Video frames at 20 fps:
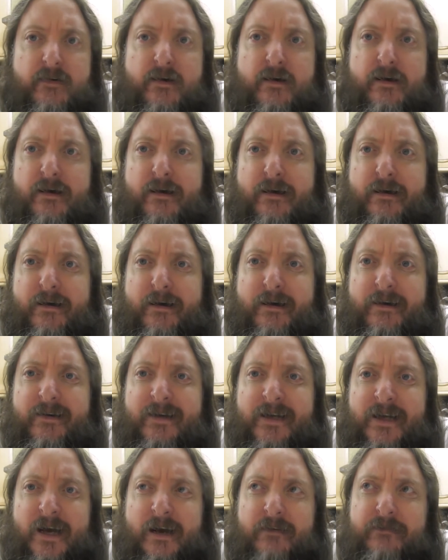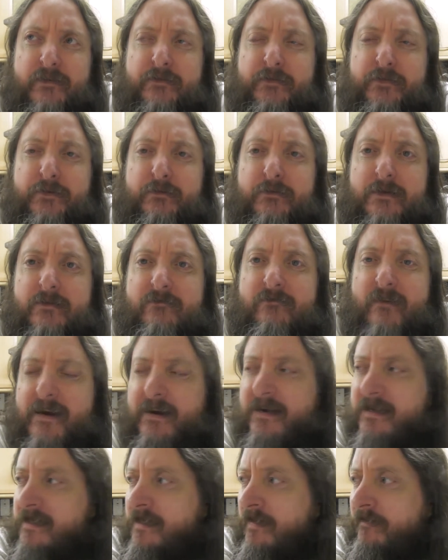for, for, food and
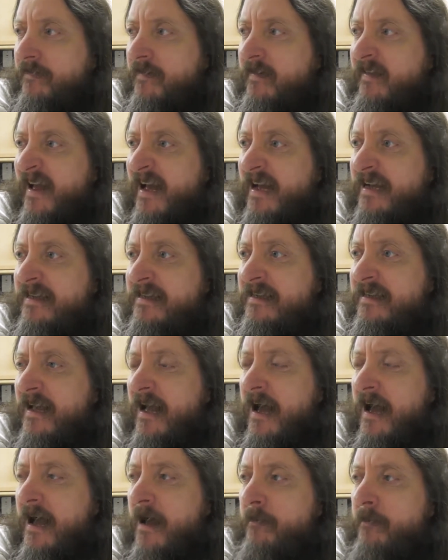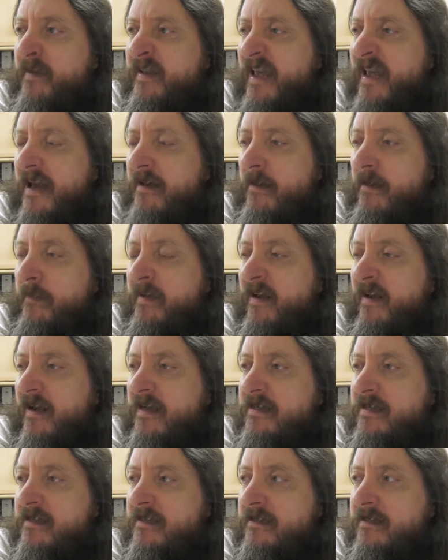rent and stuff like that. Uh, but yeah, that'd be
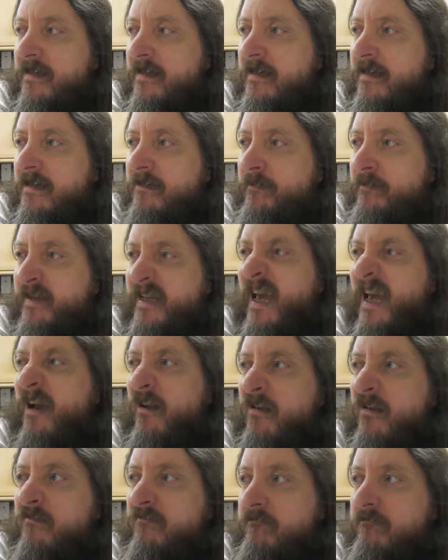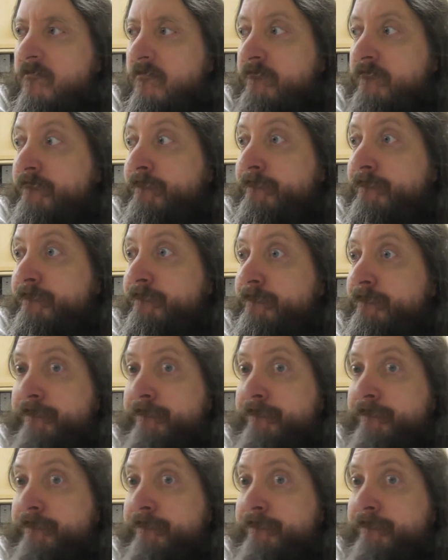nice. Uh, but yeah, mm.